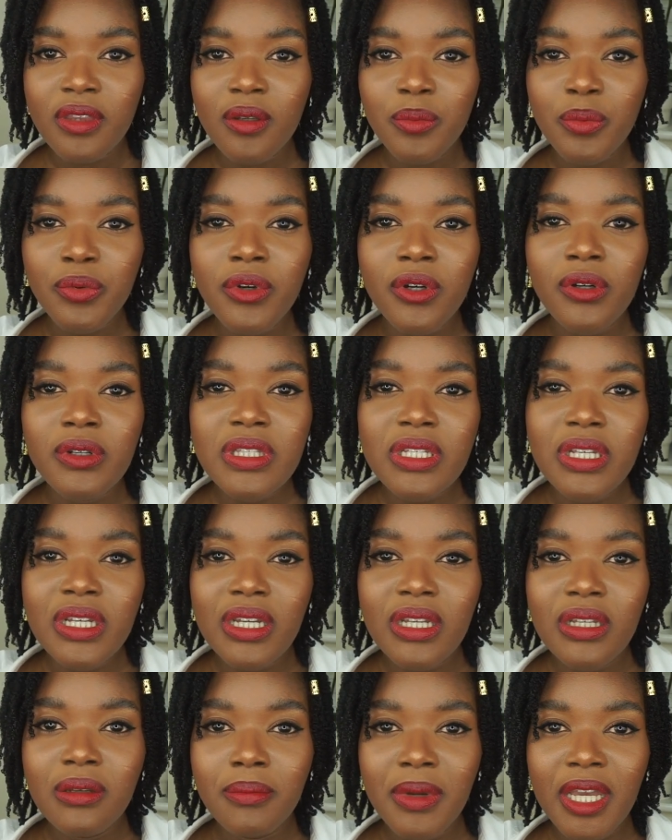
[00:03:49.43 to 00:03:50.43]
The
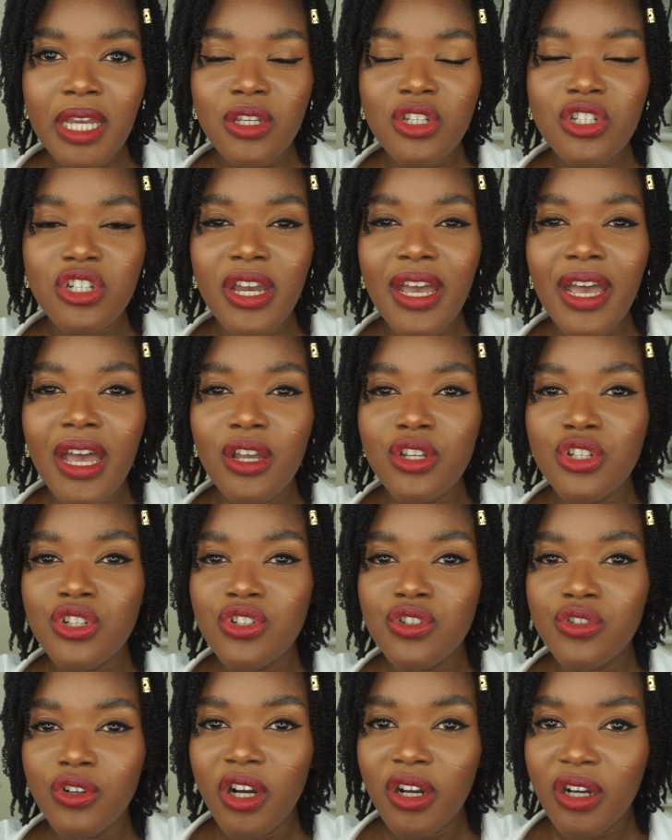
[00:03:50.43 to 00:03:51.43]
protein makes your hair
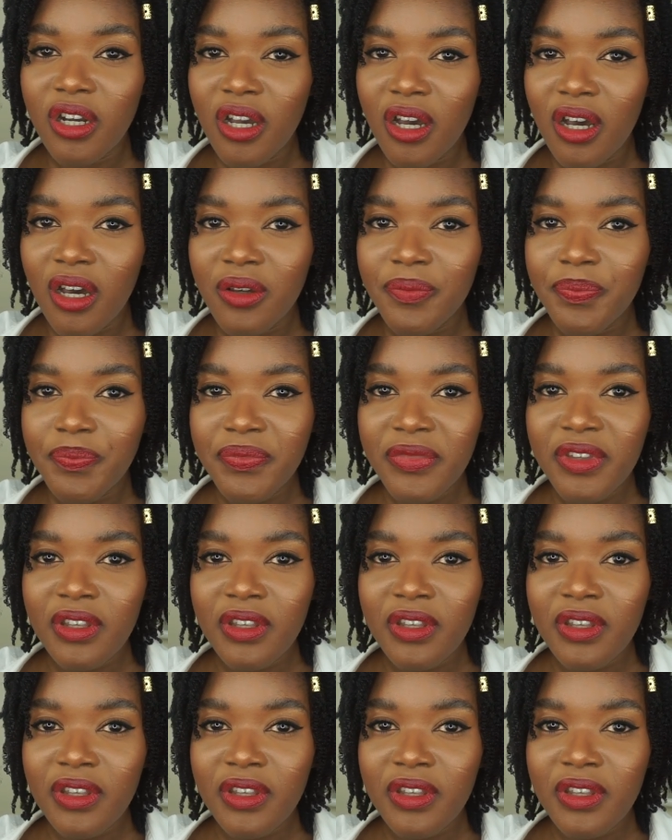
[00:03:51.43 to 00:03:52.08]
stronger,